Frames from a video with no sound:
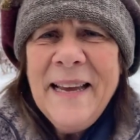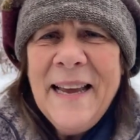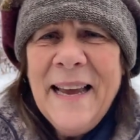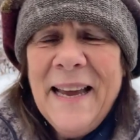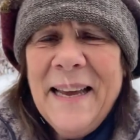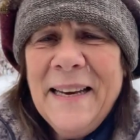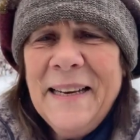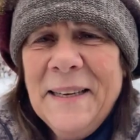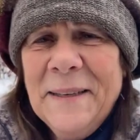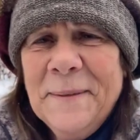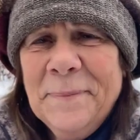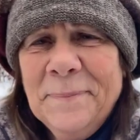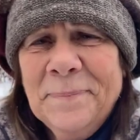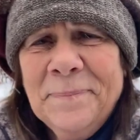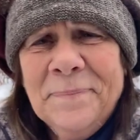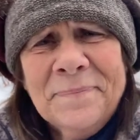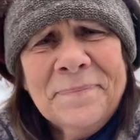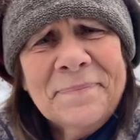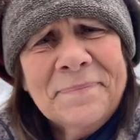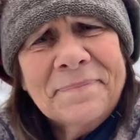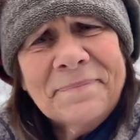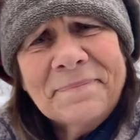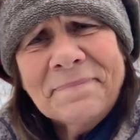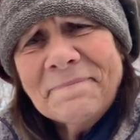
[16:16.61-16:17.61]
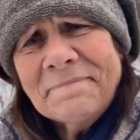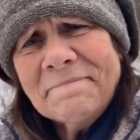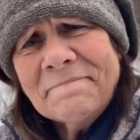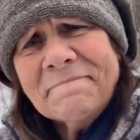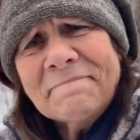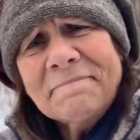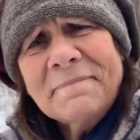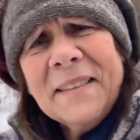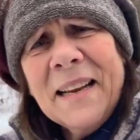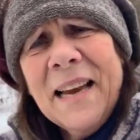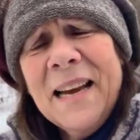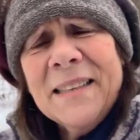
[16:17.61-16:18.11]
And um,
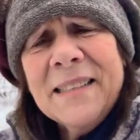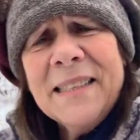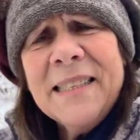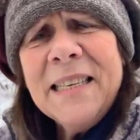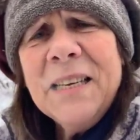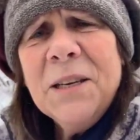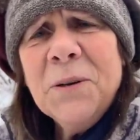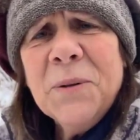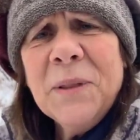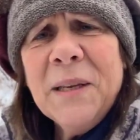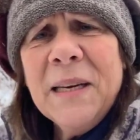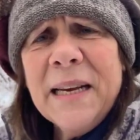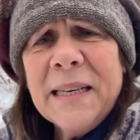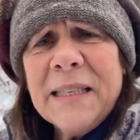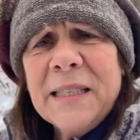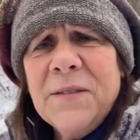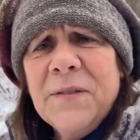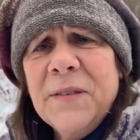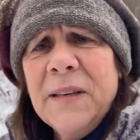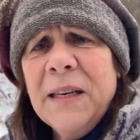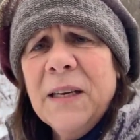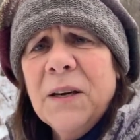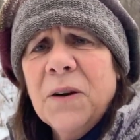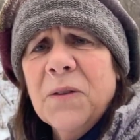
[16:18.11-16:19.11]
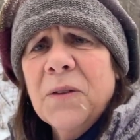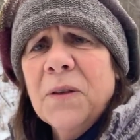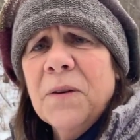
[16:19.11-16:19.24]
I'll see you on the next video.